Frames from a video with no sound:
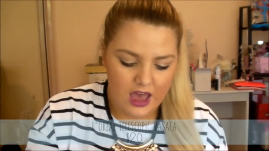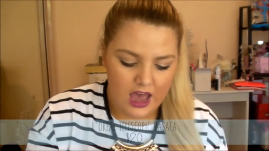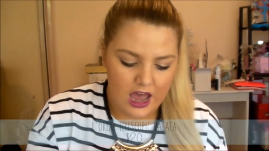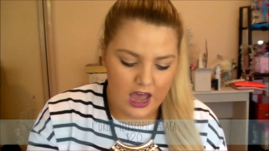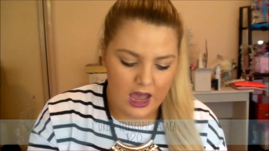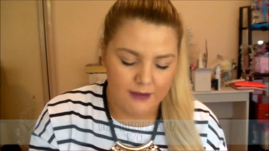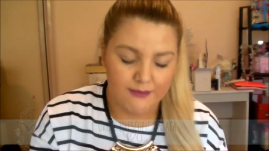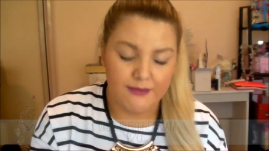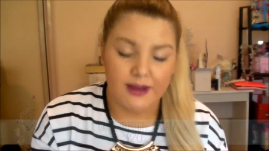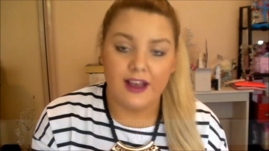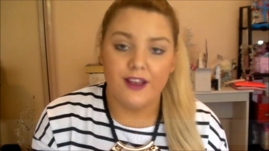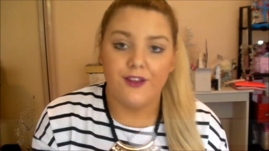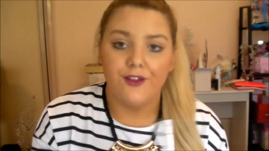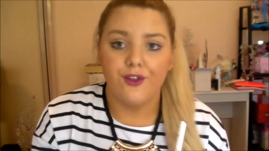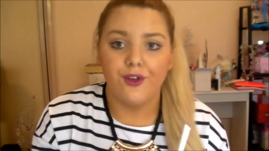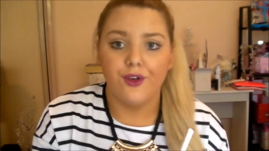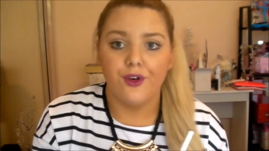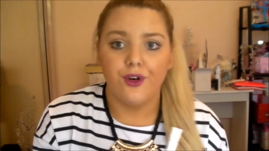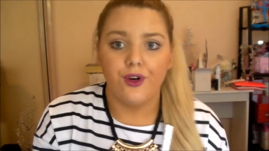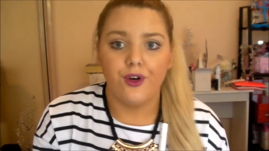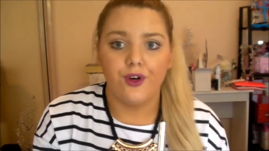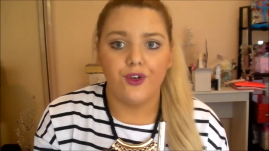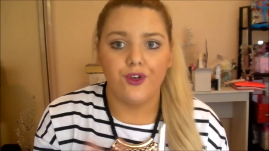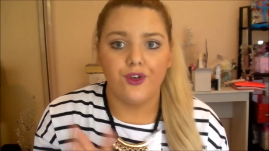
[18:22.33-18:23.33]
I
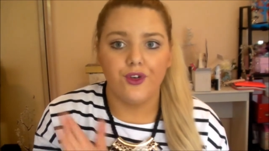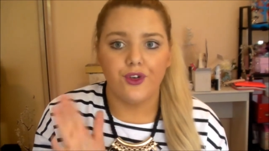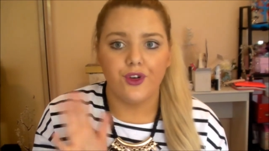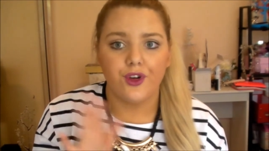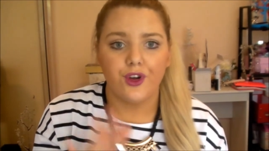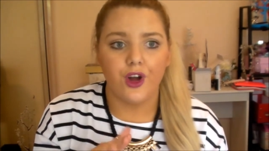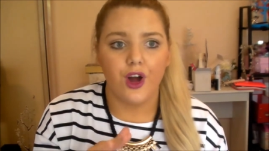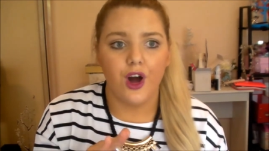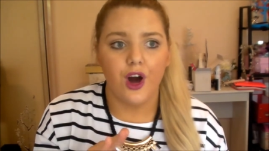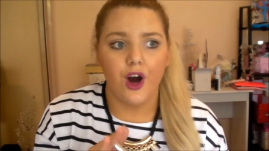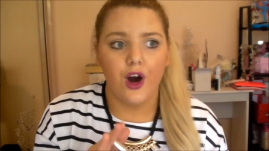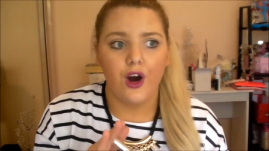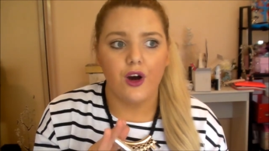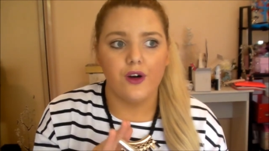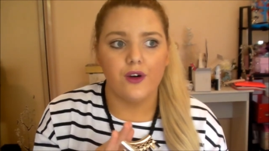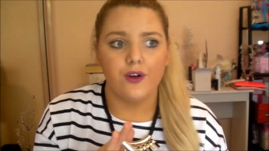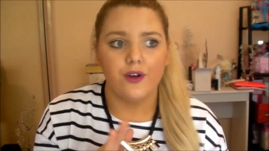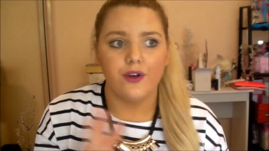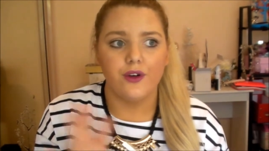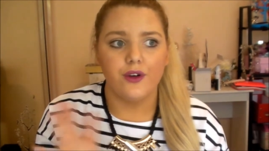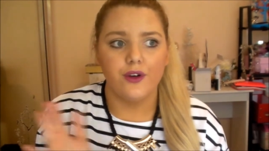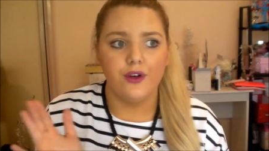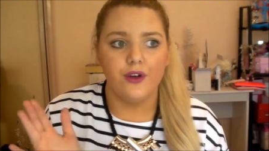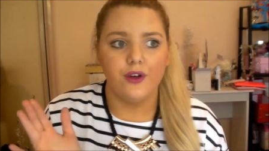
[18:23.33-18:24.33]
saw
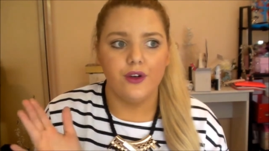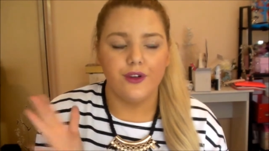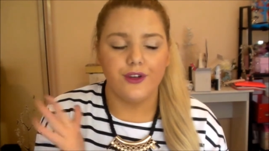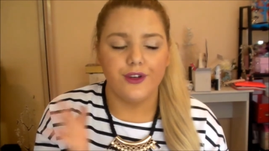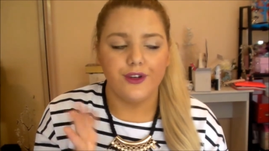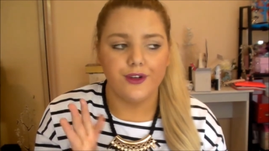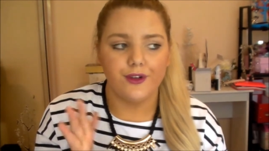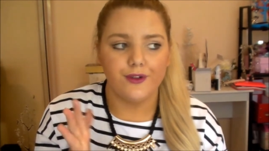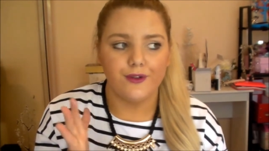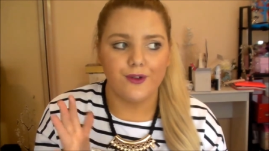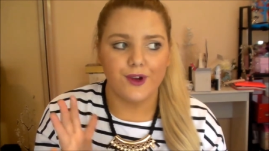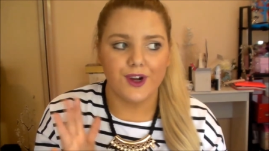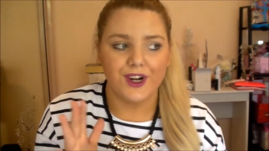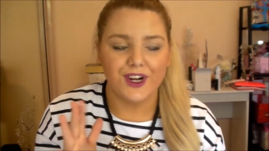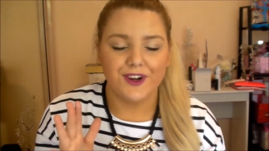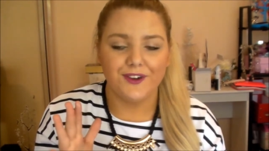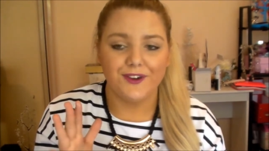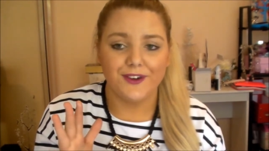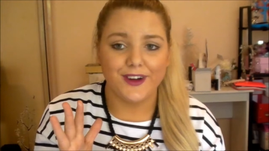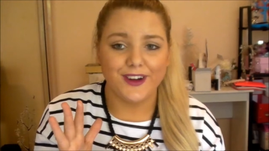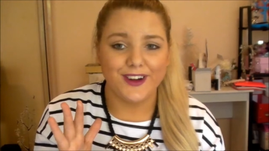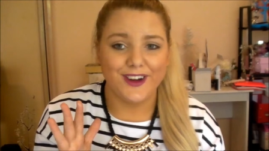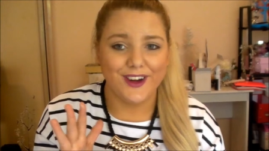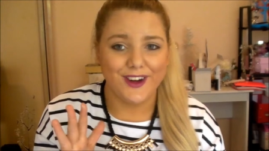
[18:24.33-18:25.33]
Nicole
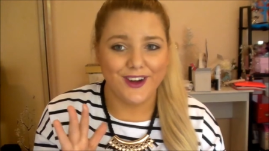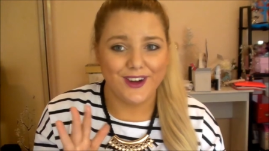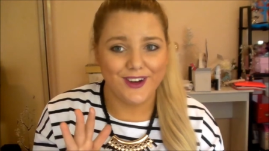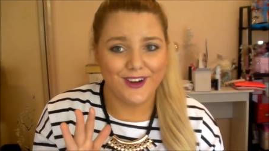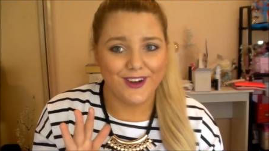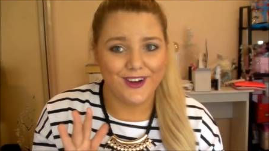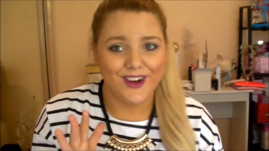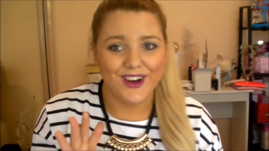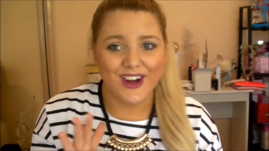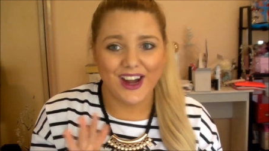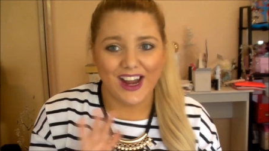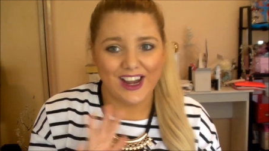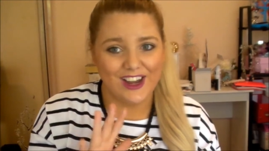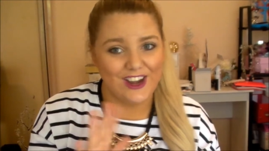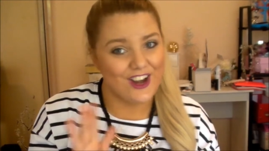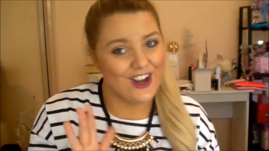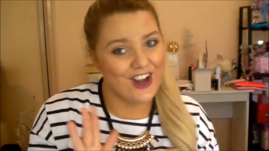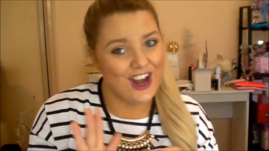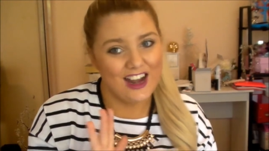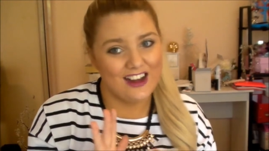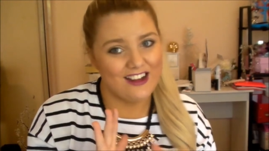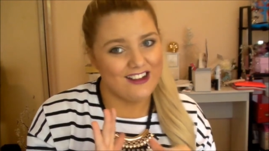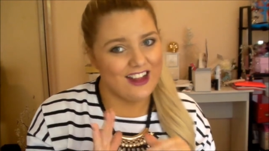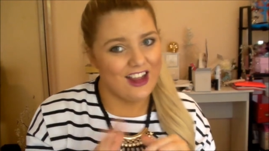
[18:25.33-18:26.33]
Guerrero, I don't
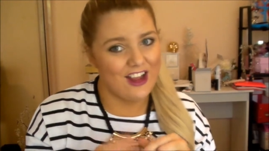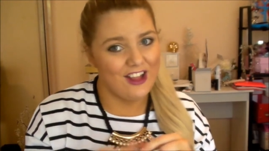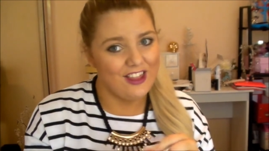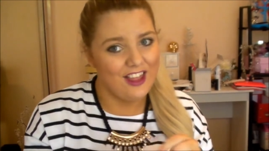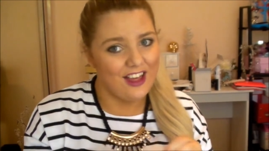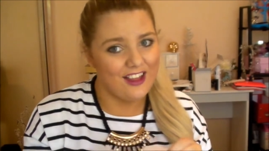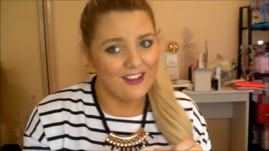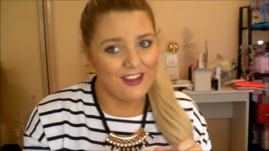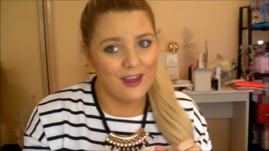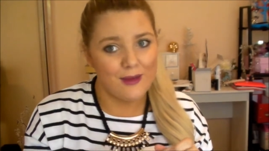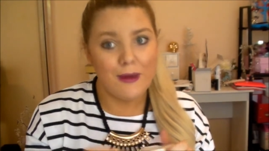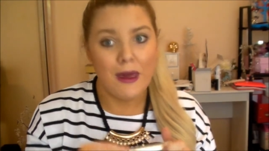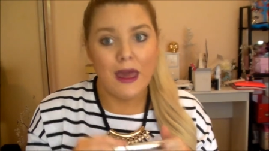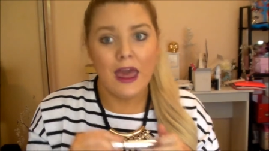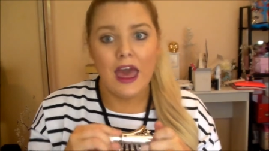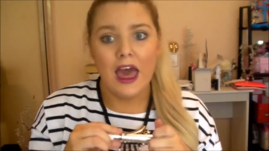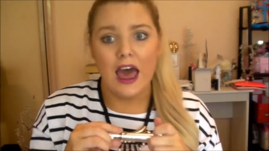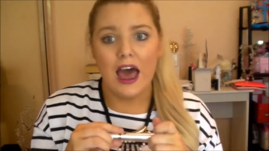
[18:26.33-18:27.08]
know how to say her last name,